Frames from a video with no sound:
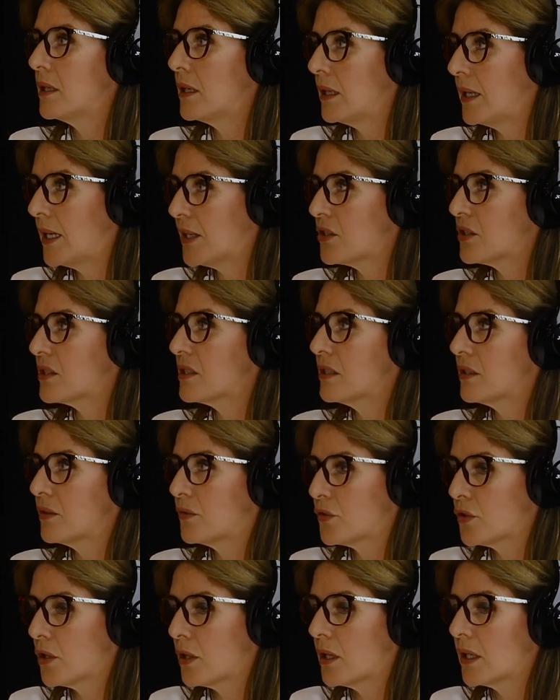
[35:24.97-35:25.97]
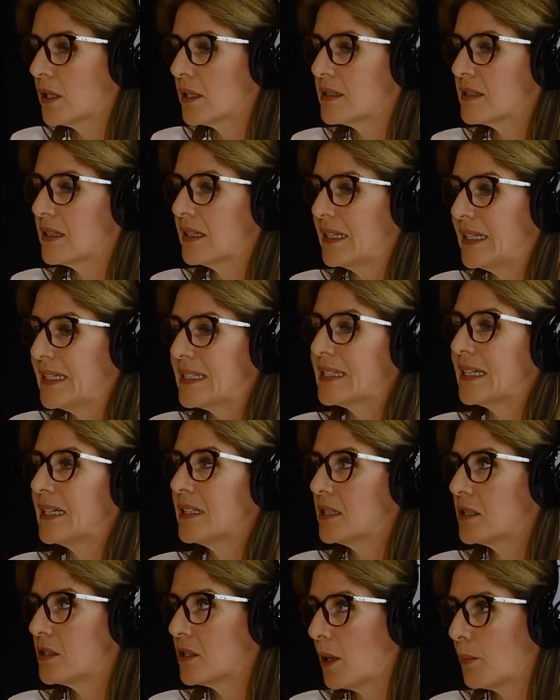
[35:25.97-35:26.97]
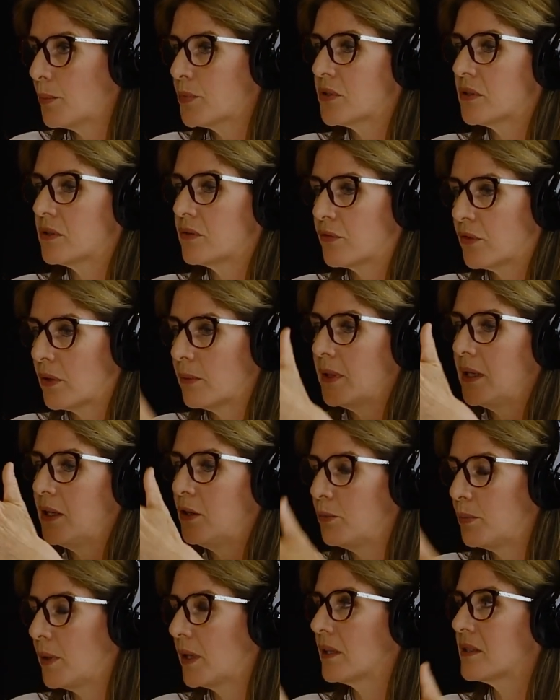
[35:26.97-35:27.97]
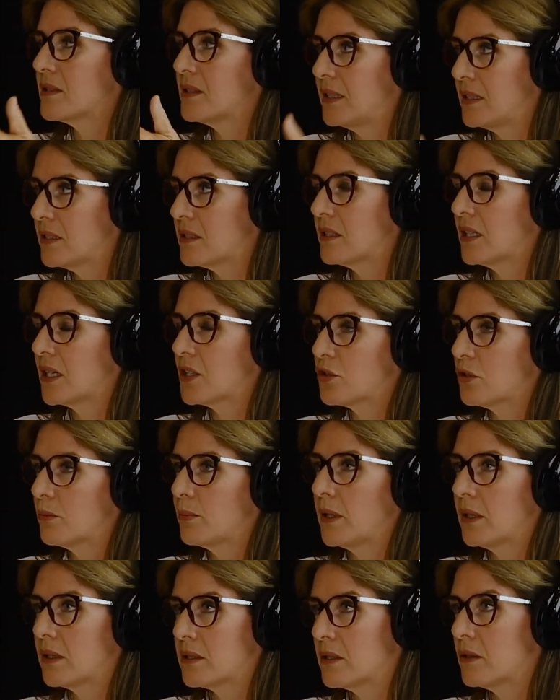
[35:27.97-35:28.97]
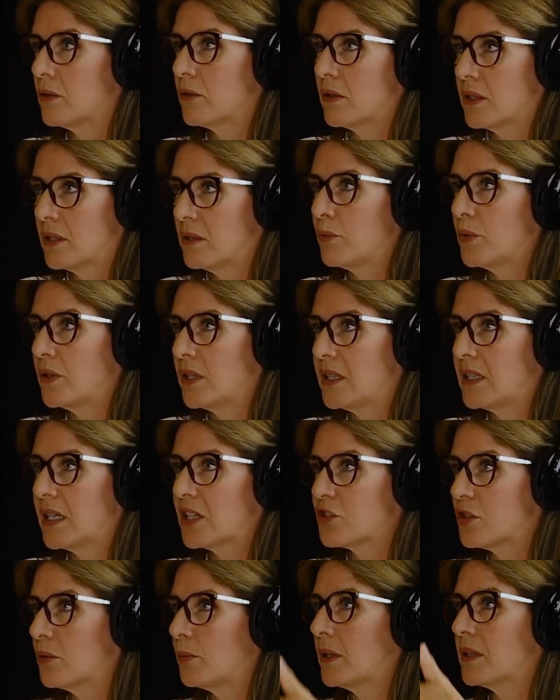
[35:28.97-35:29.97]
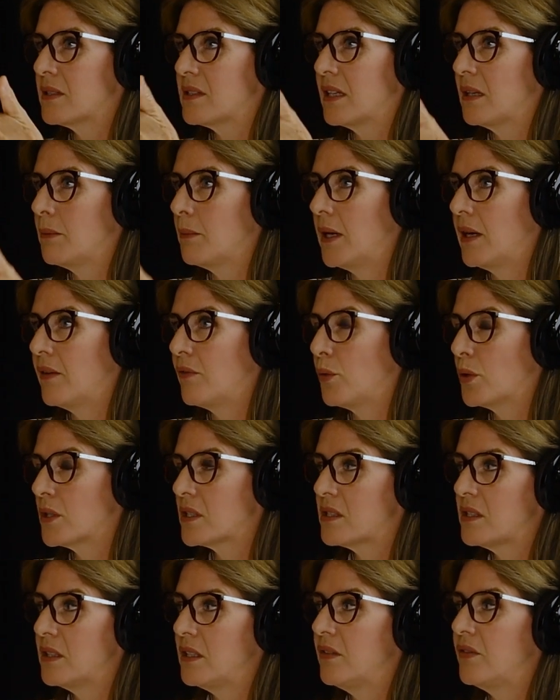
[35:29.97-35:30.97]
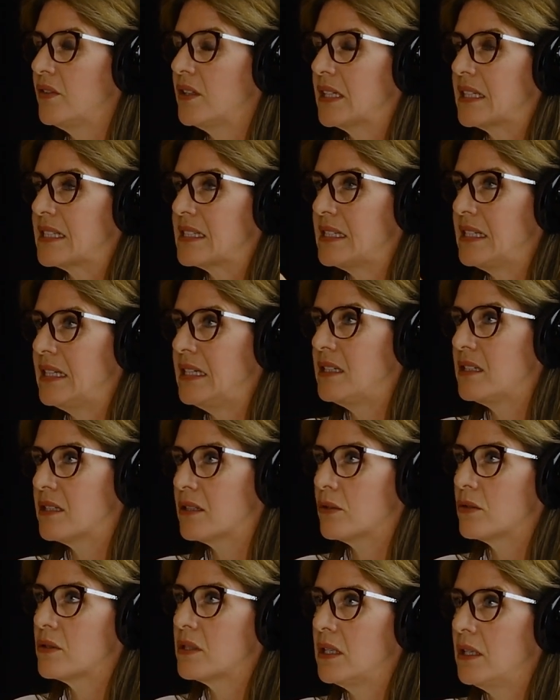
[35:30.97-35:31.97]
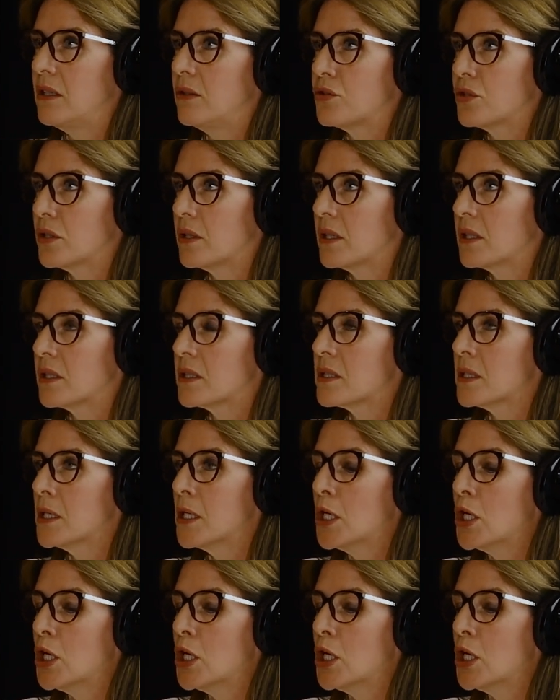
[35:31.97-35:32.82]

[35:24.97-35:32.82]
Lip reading: legislative targets that it had adopted from EU policy into national policy, or within national policy they may have wanted to even exceed those EU targets.